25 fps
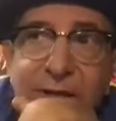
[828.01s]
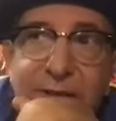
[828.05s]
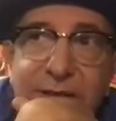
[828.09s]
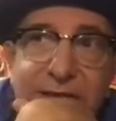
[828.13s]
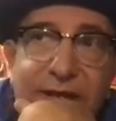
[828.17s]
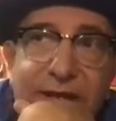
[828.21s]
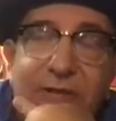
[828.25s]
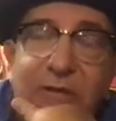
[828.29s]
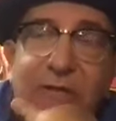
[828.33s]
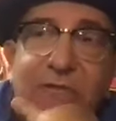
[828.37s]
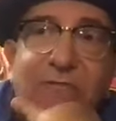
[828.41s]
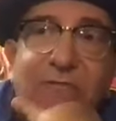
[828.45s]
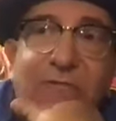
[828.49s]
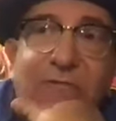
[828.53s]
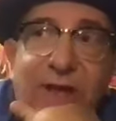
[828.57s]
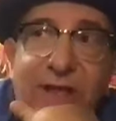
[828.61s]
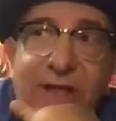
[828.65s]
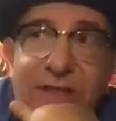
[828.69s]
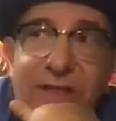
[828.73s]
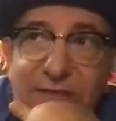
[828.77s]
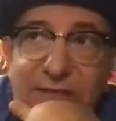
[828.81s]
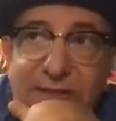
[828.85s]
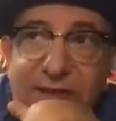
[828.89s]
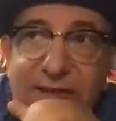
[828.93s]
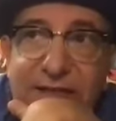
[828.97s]
The other
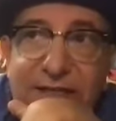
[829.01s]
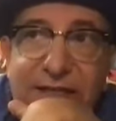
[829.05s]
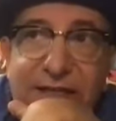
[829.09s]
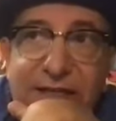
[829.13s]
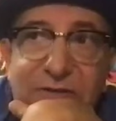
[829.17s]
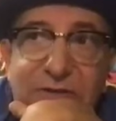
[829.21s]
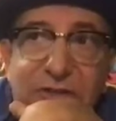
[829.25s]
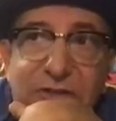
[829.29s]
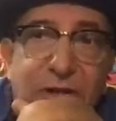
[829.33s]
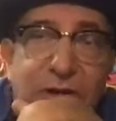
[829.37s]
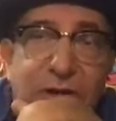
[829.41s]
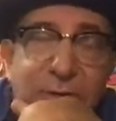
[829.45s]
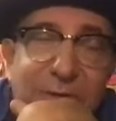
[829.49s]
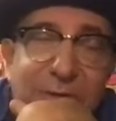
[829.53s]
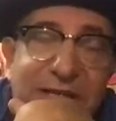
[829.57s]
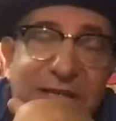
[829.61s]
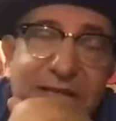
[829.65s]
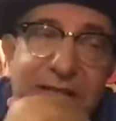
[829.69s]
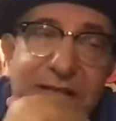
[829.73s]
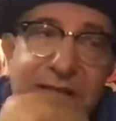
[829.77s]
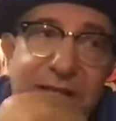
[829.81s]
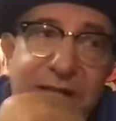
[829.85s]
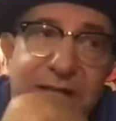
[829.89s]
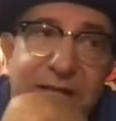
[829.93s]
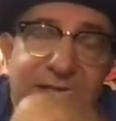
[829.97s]
fun thing that Jeremy
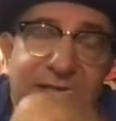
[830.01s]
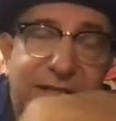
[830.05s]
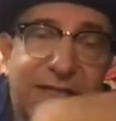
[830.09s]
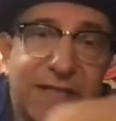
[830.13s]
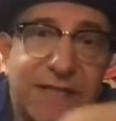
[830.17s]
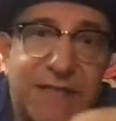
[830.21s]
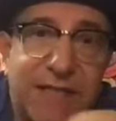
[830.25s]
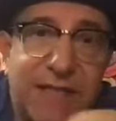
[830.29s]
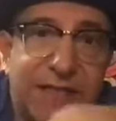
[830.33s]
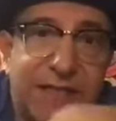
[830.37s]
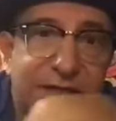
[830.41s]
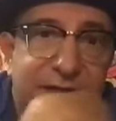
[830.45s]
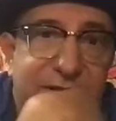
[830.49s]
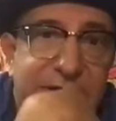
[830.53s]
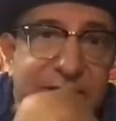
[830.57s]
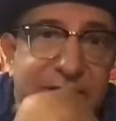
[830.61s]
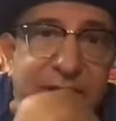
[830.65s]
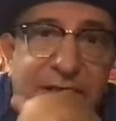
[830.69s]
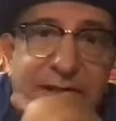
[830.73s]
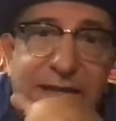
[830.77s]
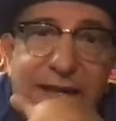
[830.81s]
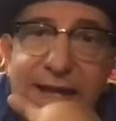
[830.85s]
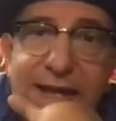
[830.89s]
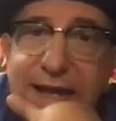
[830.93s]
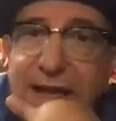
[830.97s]
does, because he does the
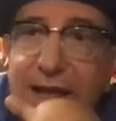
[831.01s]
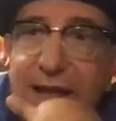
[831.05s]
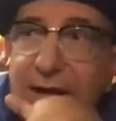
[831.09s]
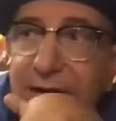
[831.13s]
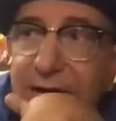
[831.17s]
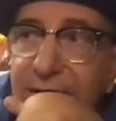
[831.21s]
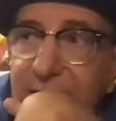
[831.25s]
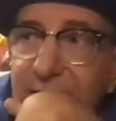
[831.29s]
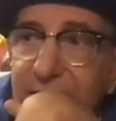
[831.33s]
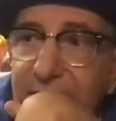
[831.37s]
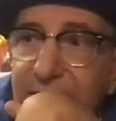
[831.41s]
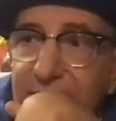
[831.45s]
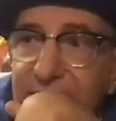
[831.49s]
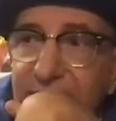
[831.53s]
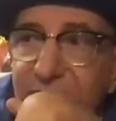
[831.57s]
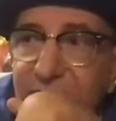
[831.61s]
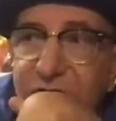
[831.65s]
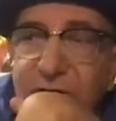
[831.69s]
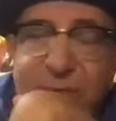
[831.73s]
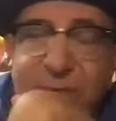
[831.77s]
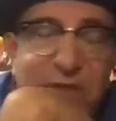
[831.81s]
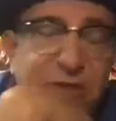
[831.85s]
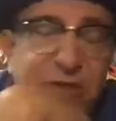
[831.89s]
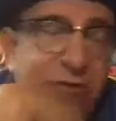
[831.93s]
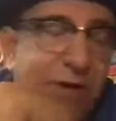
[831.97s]
layout,
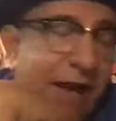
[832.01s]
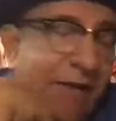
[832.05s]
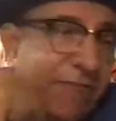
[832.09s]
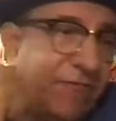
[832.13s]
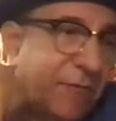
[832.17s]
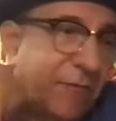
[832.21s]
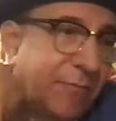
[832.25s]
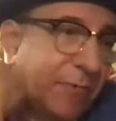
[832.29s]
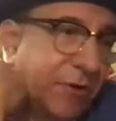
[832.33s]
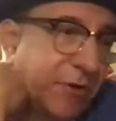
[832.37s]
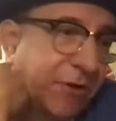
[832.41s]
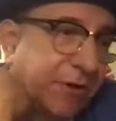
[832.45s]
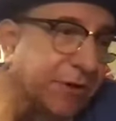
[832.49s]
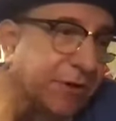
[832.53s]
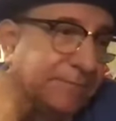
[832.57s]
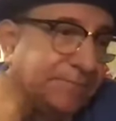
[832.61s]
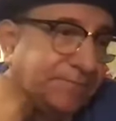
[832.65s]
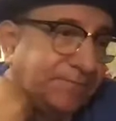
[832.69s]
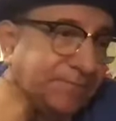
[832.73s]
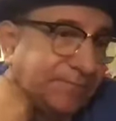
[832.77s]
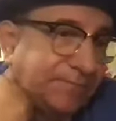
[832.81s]
Jeremy Schraffenberger,